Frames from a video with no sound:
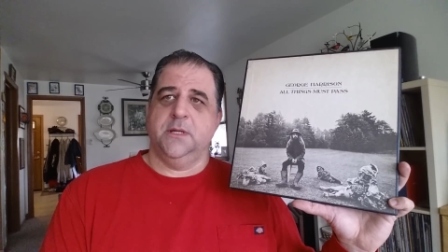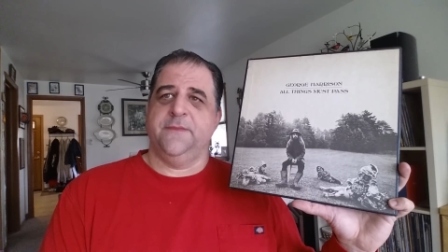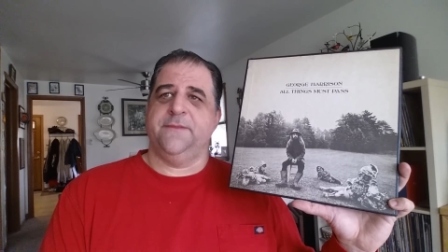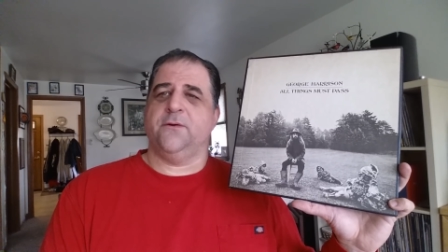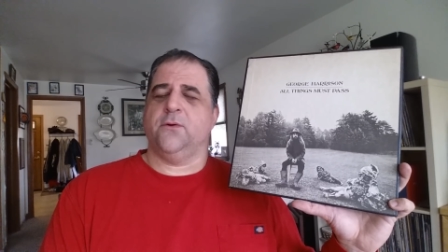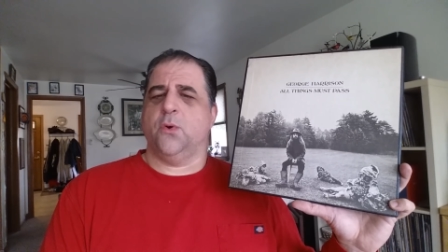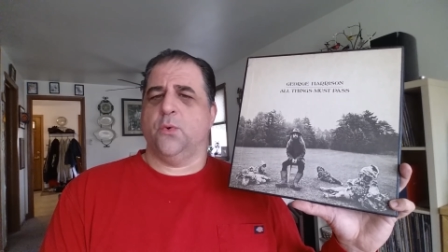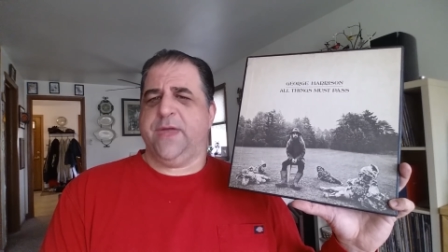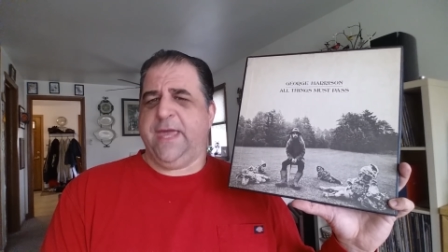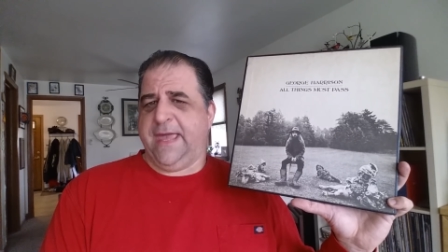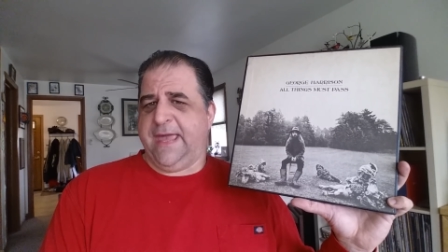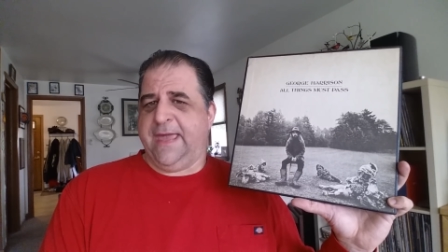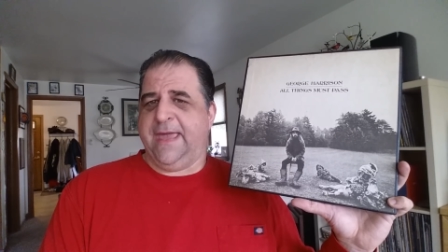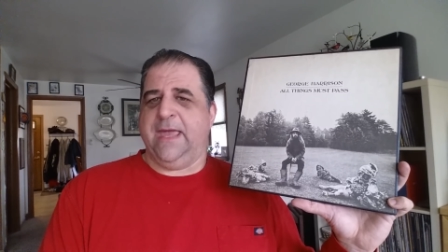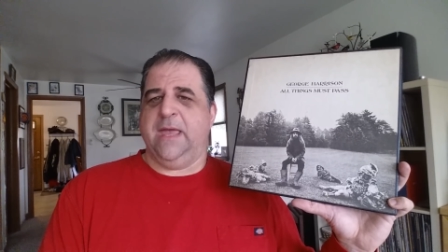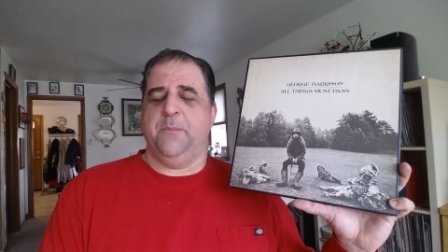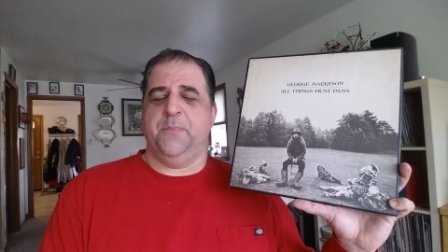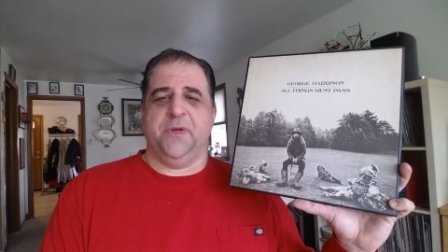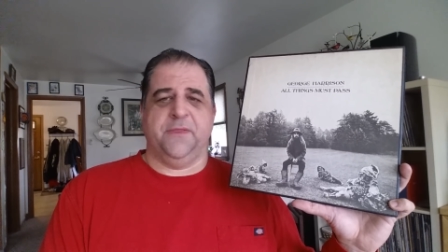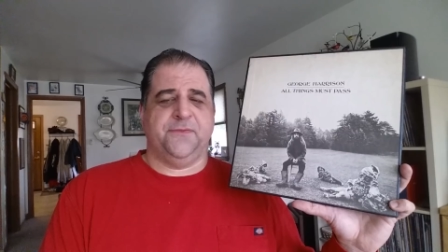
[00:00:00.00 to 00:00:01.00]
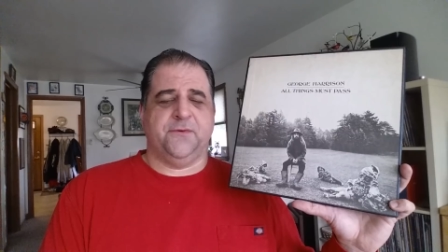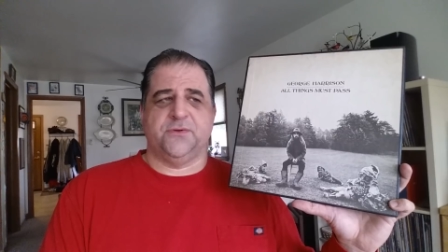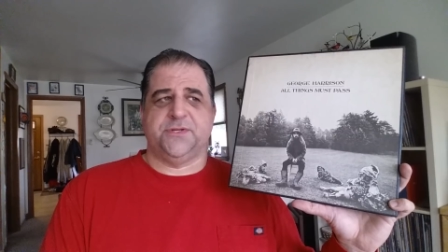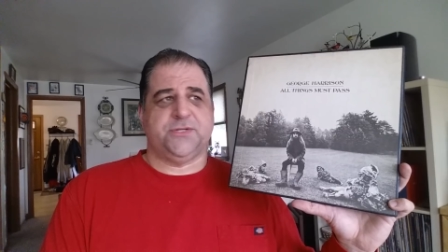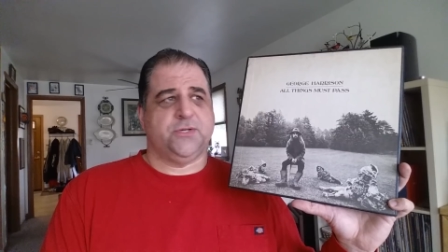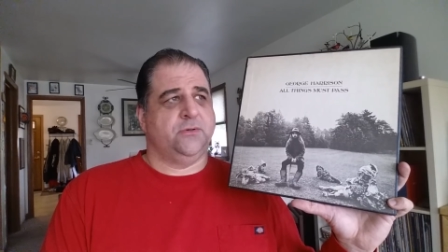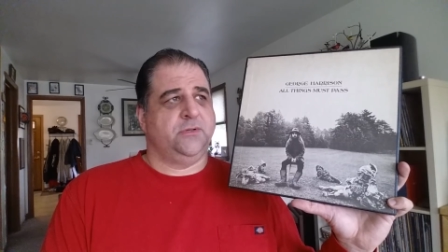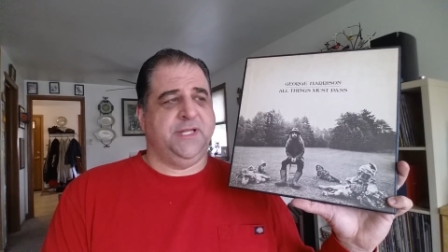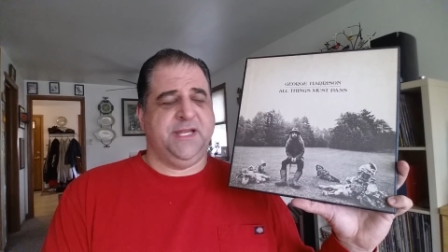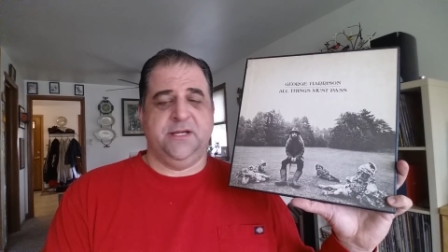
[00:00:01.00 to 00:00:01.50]
they're okay, but they're
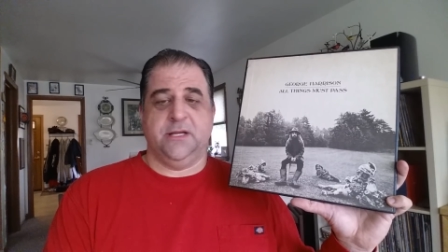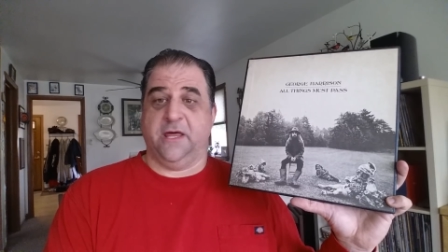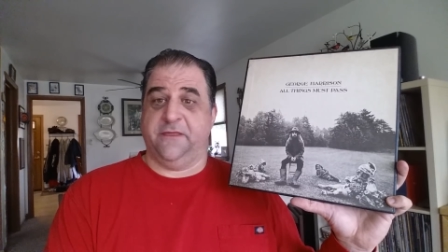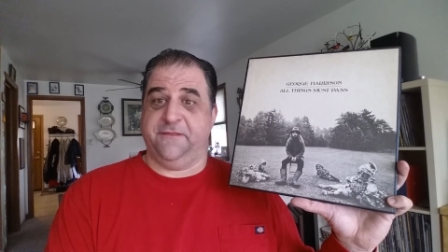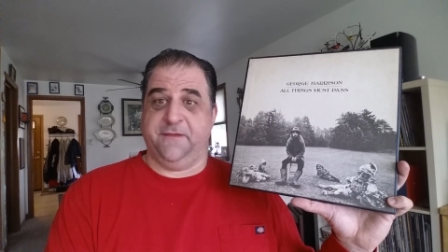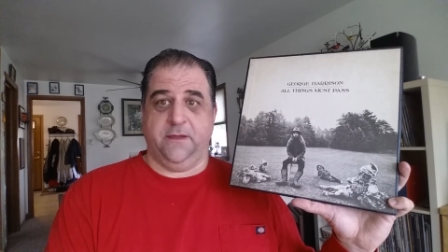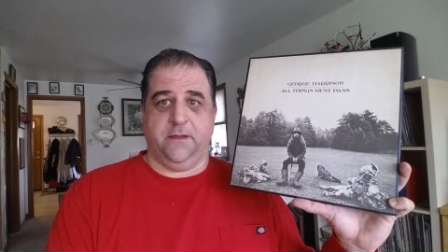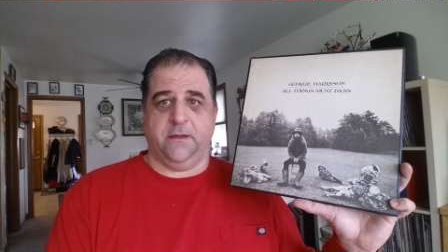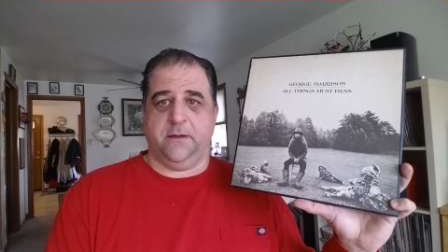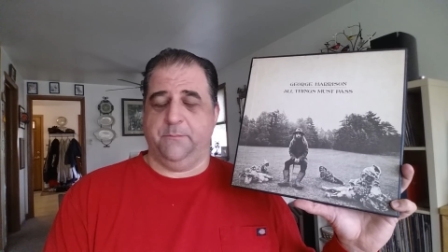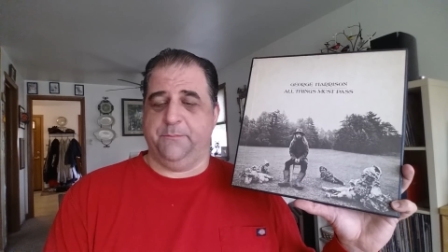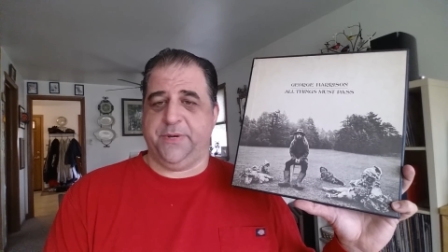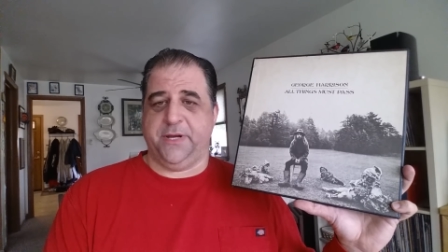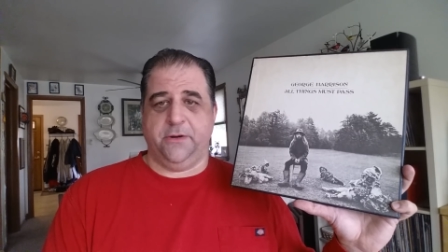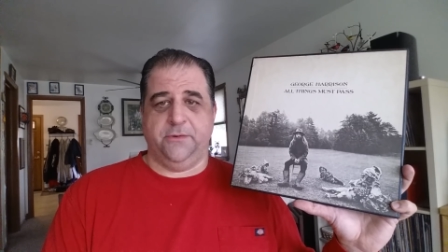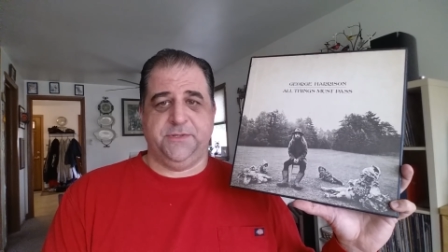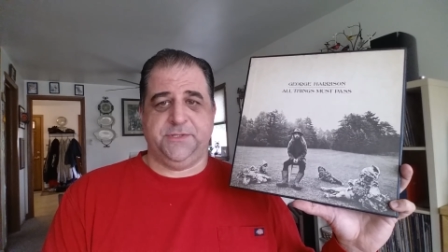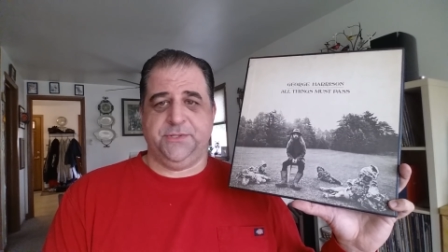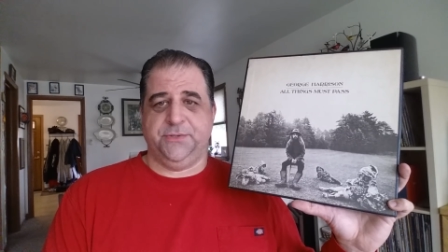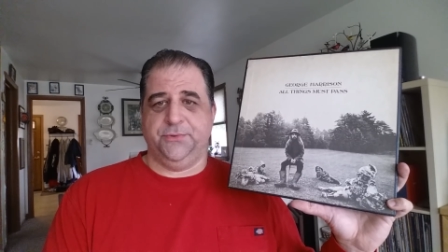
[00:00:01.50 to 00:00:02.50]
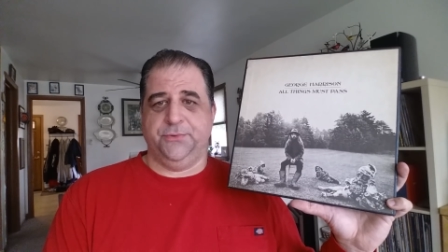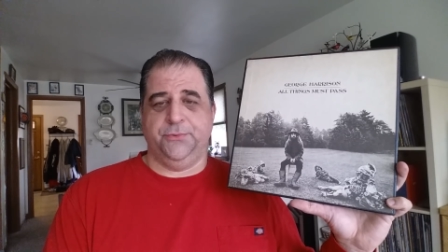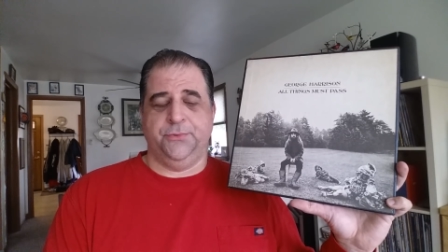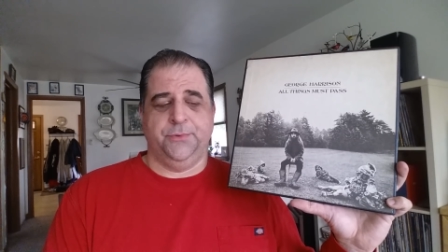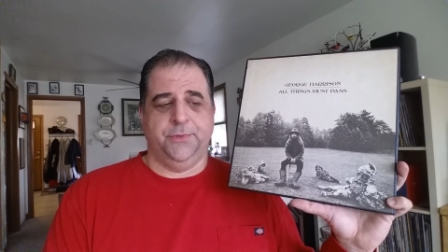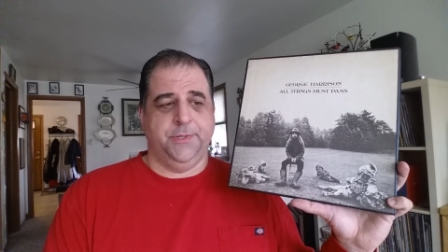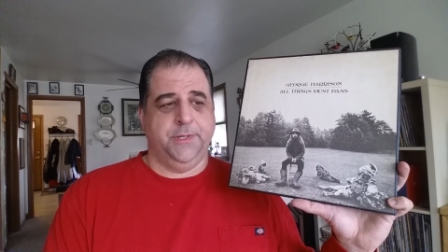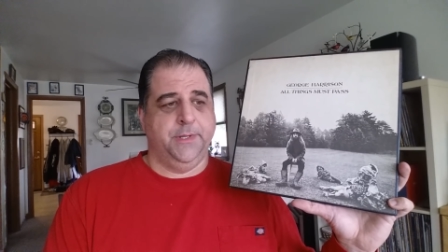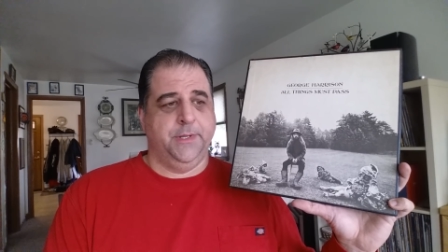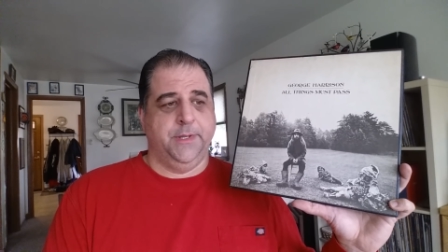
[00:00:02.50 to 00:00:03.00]
certainly nothing compared
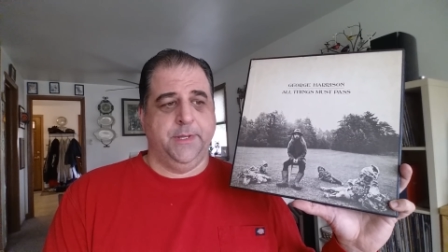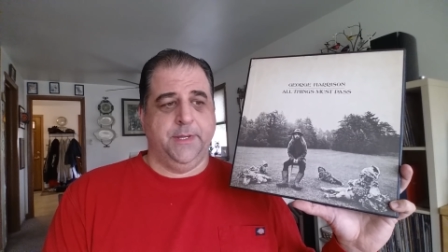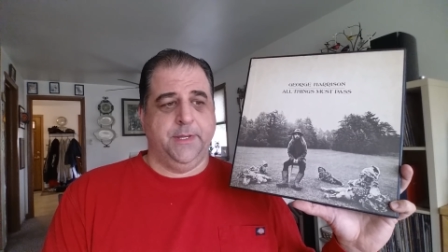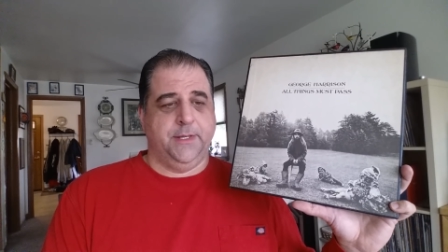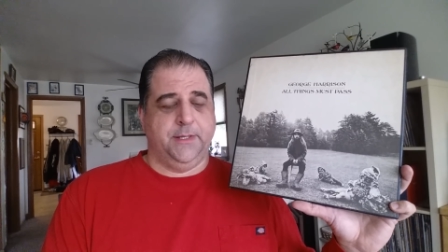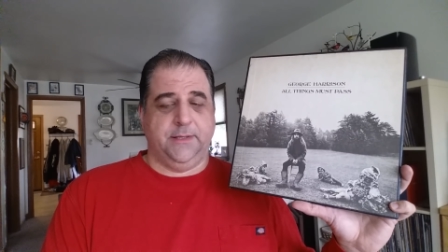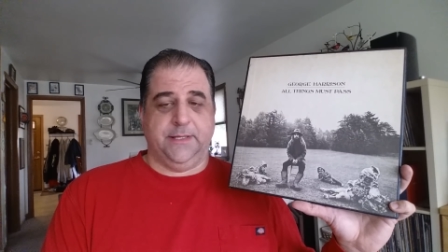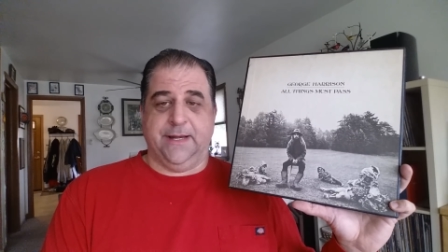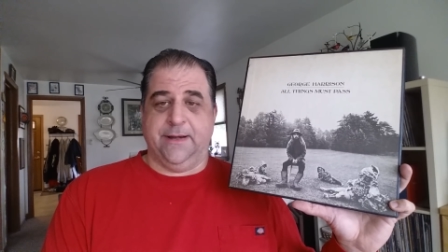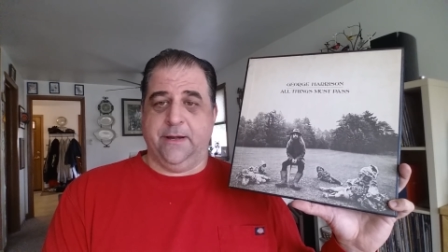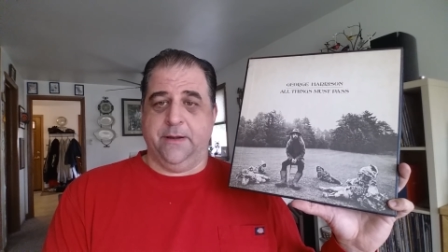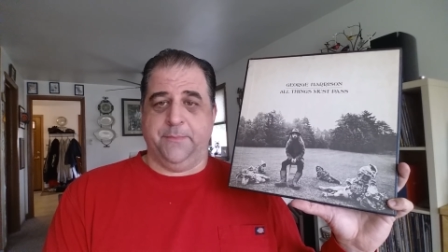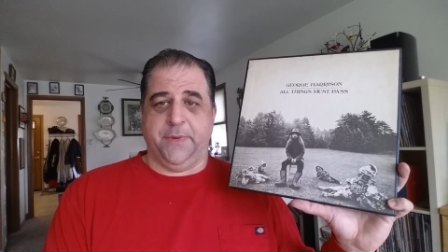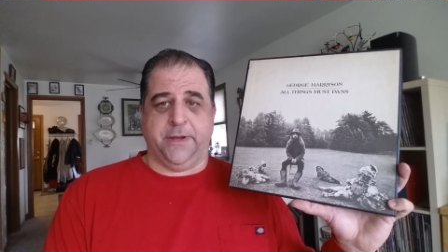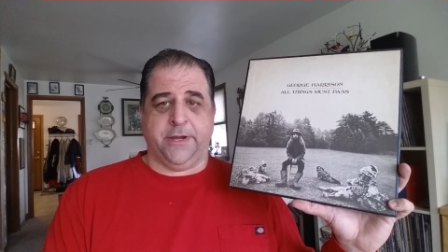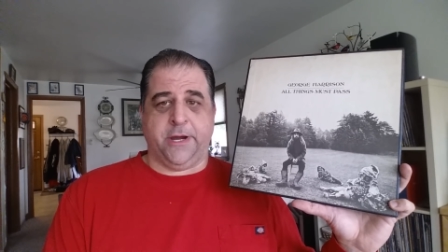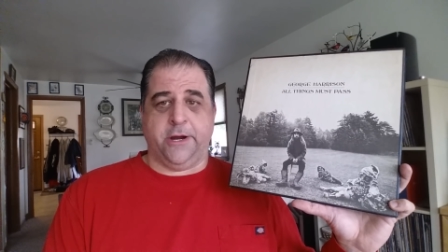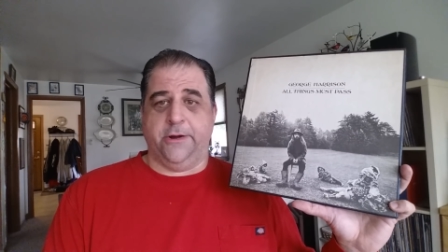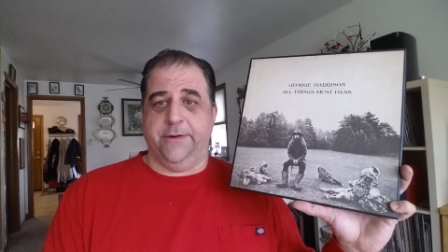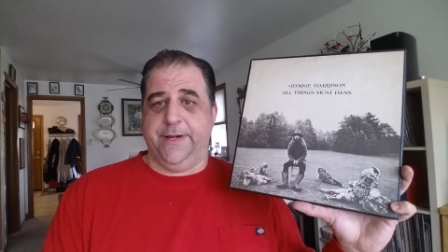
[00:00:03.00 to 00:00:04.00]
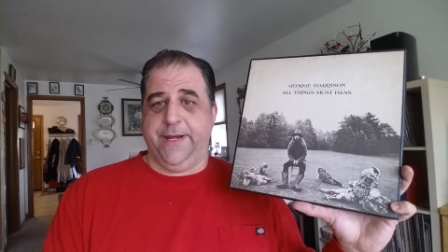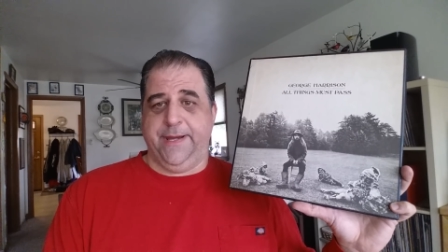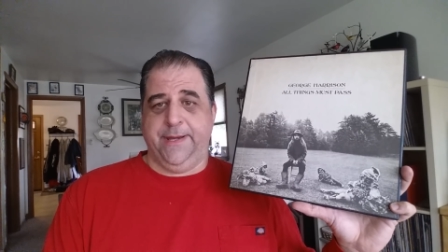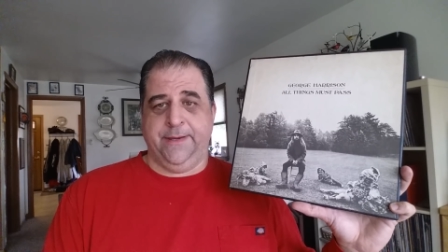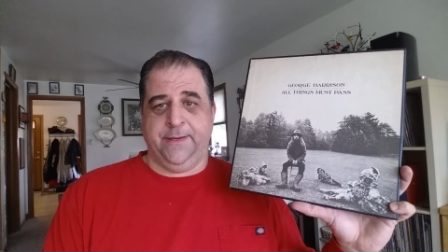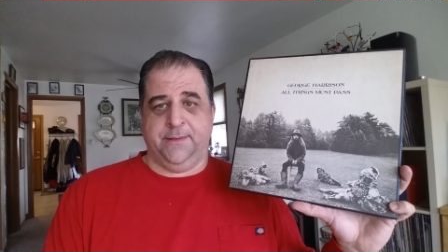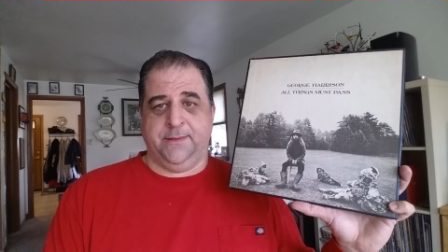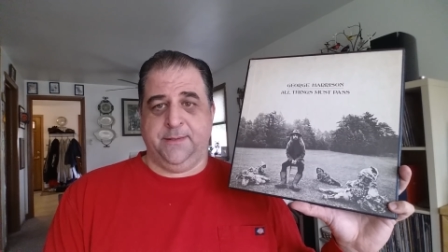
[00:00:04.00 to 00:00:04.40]
to Lennon and McCartney,